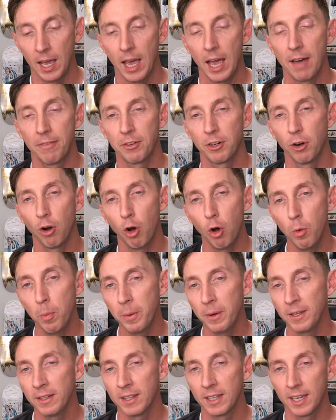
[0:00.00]
After
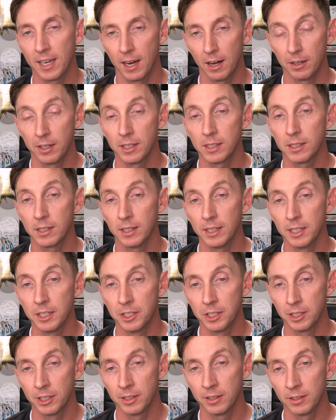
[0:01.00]
opening the carious
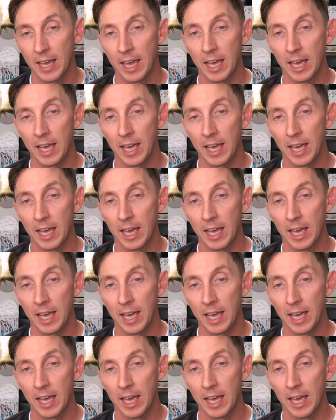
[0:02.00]
lesion